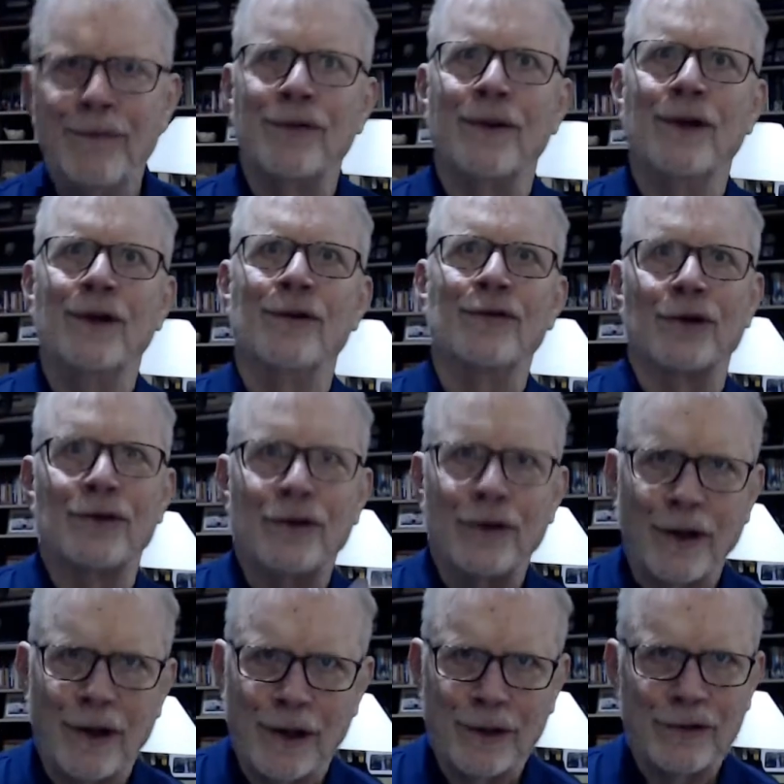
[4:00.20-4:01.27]
we use our
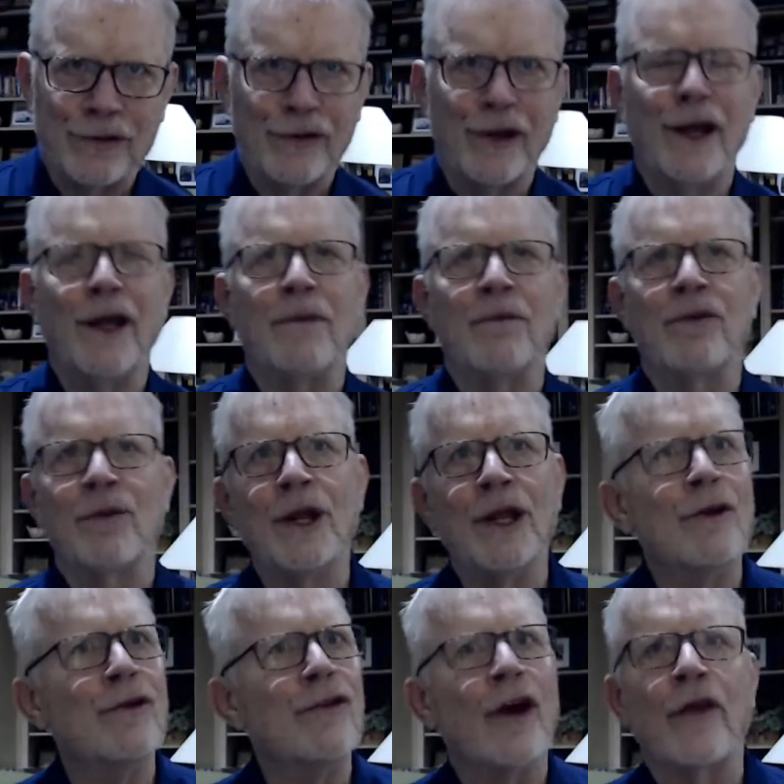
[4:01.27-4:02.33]
dogs' names, we
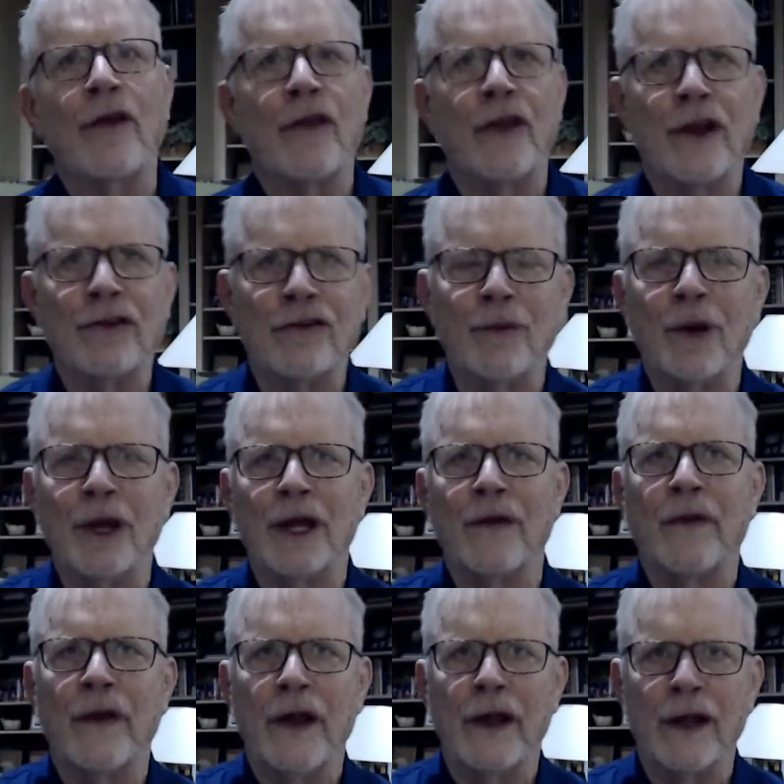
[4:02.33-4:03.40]
use other things that we can
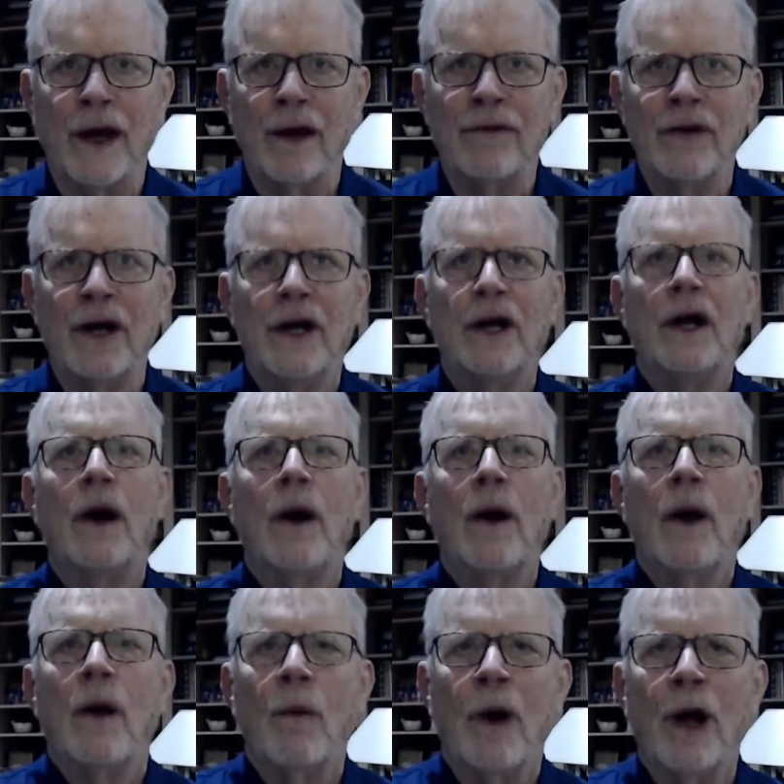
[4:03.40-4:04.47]
think of.
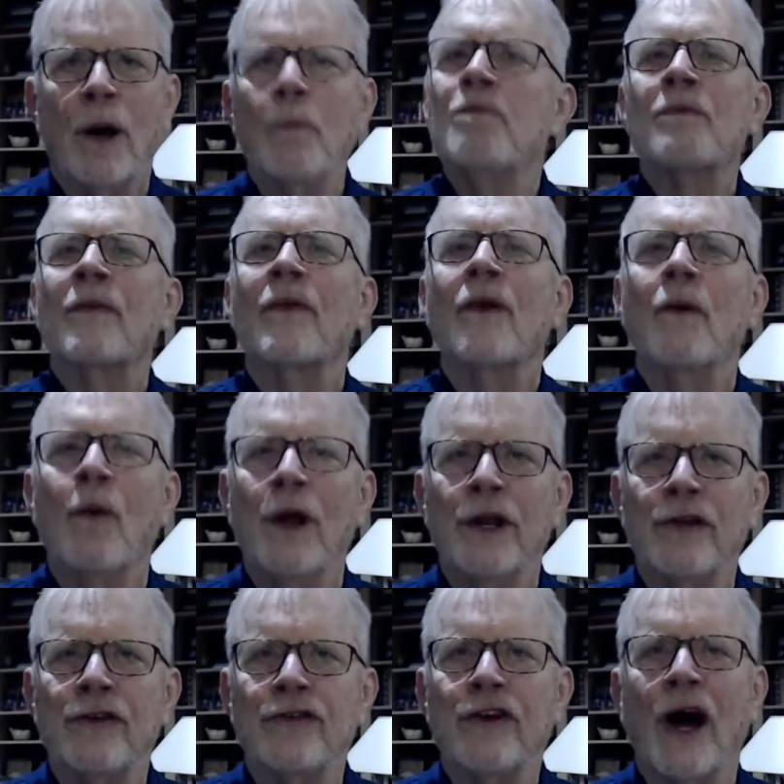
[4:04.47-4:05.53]
Well, when
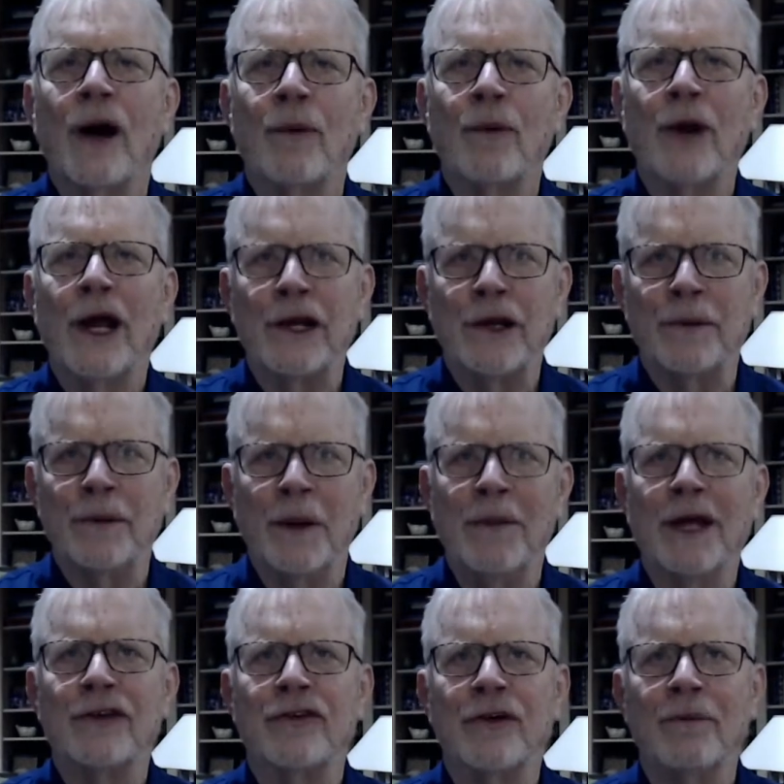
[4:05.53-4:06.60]
it's not random, it
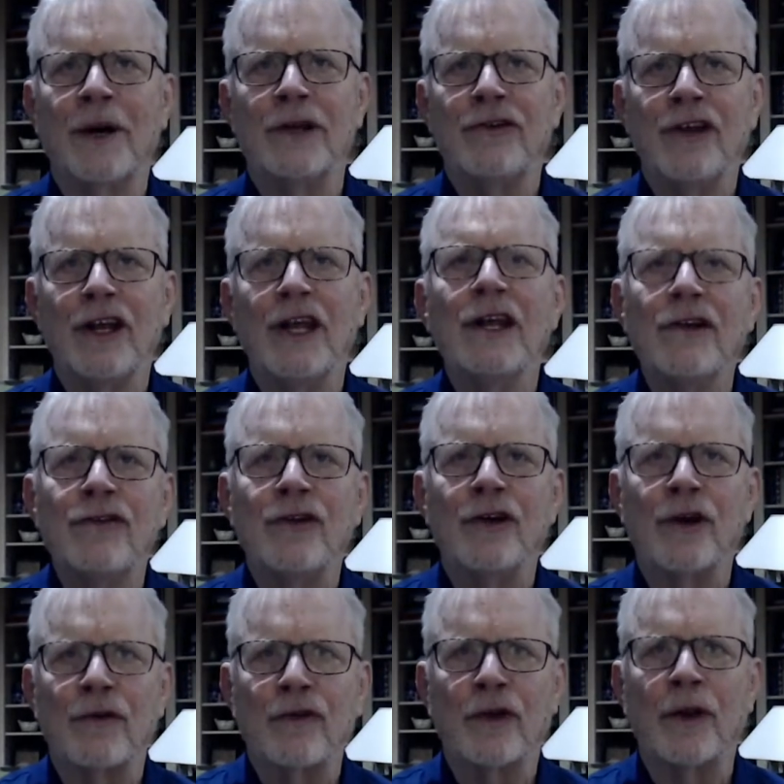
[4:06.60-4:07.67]
makes it much easier
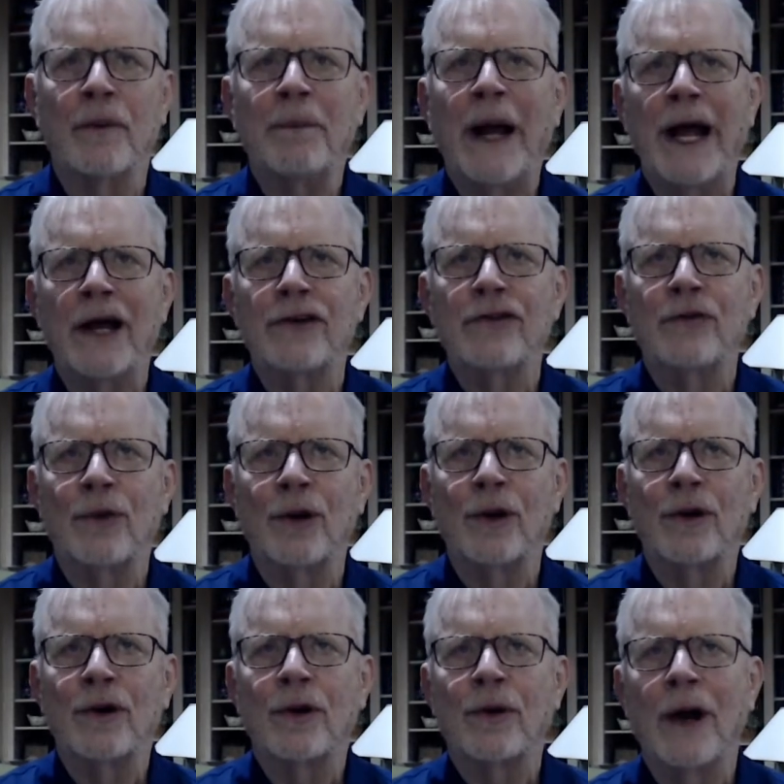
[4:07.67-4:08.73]
for the password
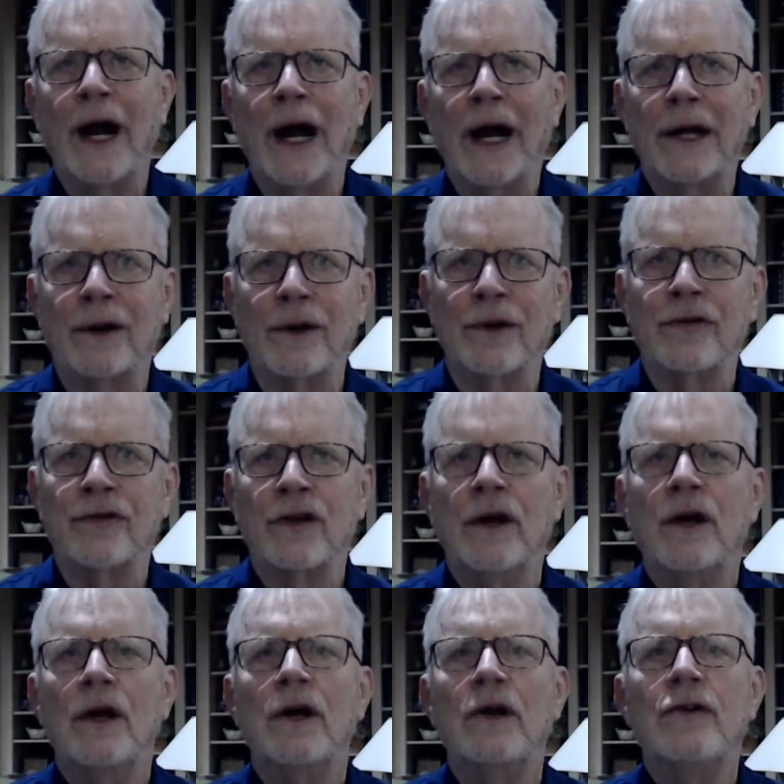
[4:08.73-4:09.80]
crackers
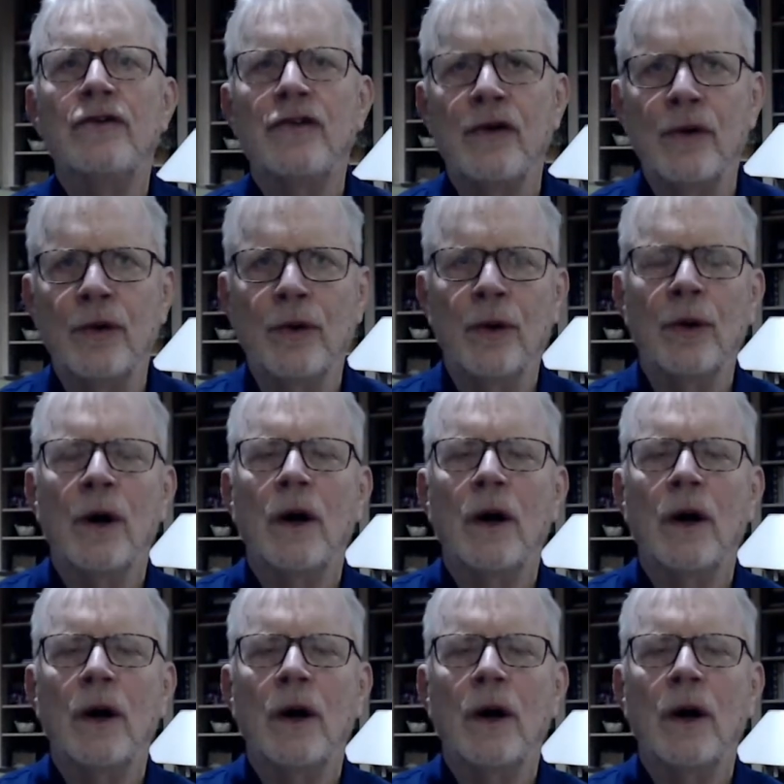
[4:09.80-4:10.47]
to